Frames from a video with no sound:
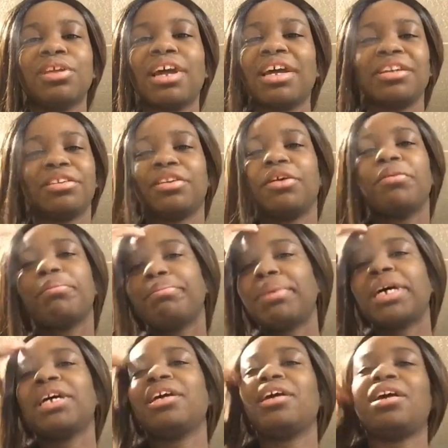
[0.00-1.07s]
I don't know,
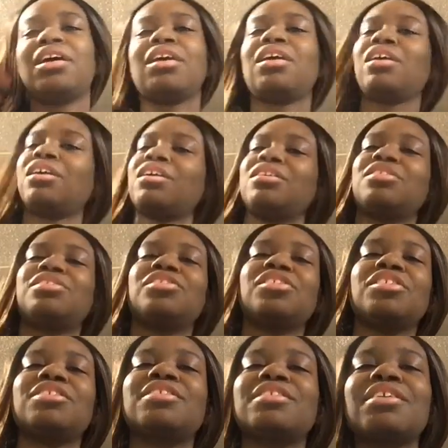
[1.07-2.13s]
but it's
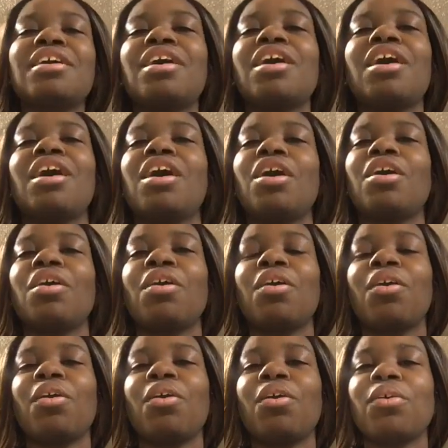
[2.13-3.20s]
just,
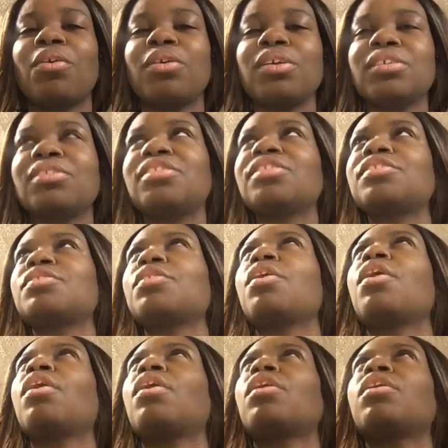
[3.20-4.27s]

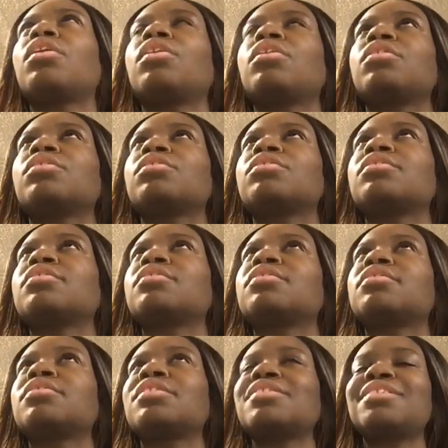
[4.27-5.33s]

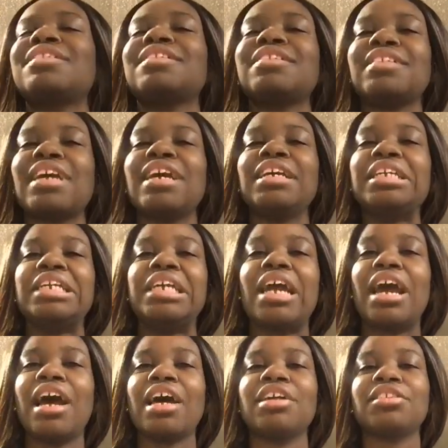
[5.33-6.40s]
this society
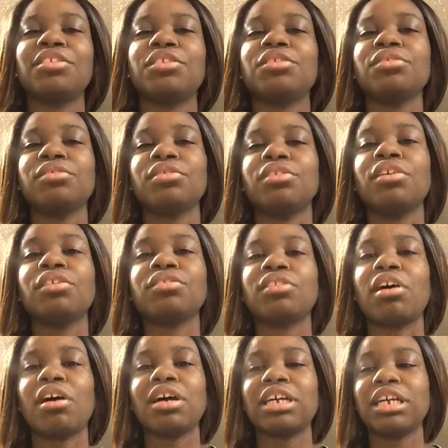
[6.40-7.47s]
has to start
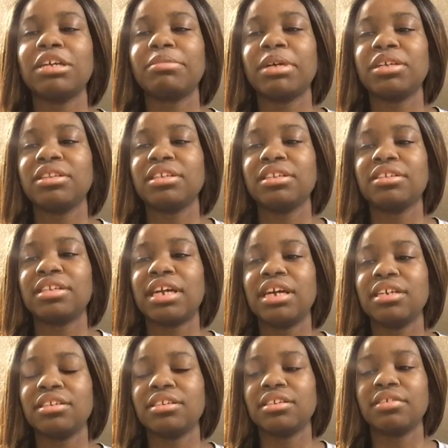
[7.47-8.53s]
talking about these
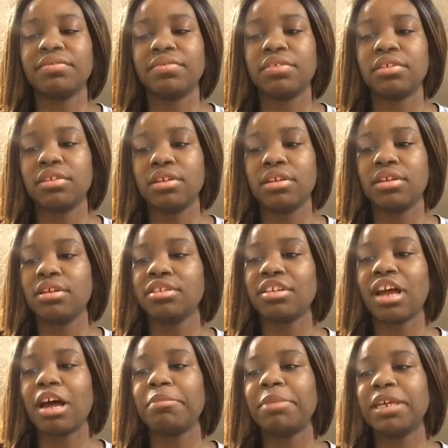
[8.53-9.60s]
kinds of
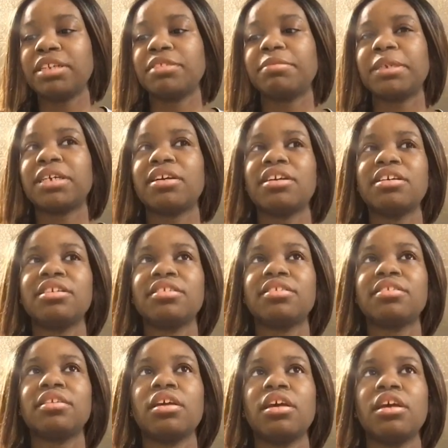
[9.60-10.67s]
topics,
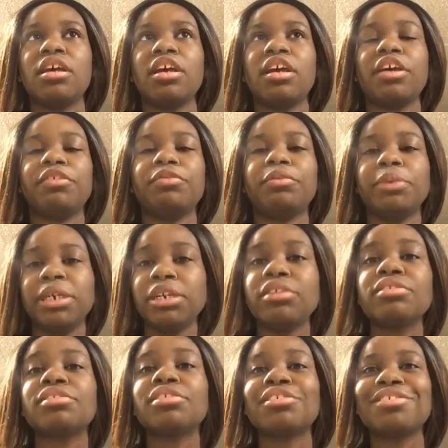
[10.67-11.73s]
because if we
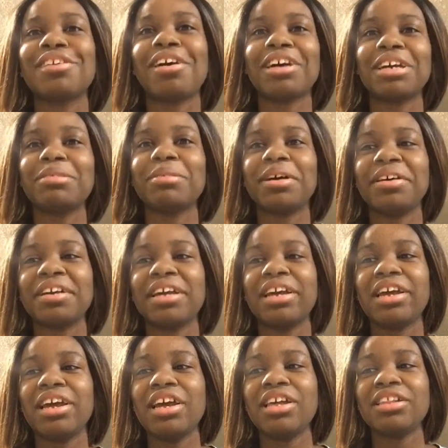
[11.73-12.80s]
don't start talking about
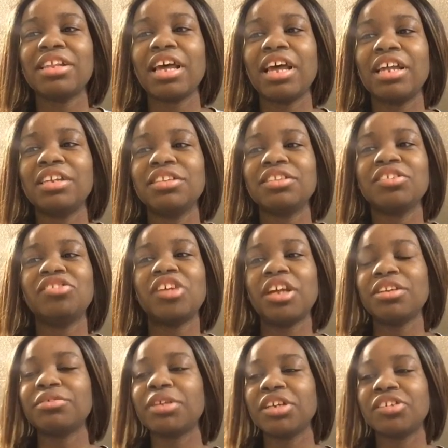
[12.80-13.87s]
it, then the
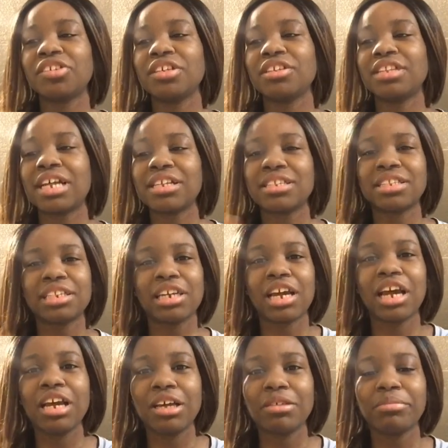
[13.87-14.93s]
generation that's to
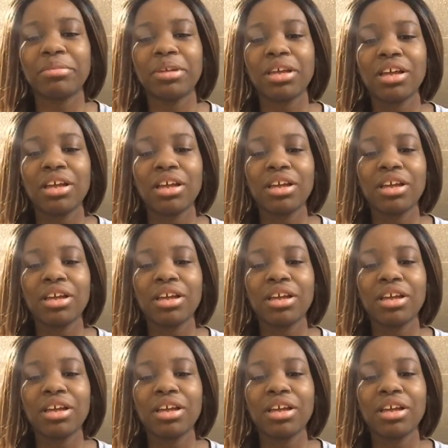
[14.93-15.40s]
come,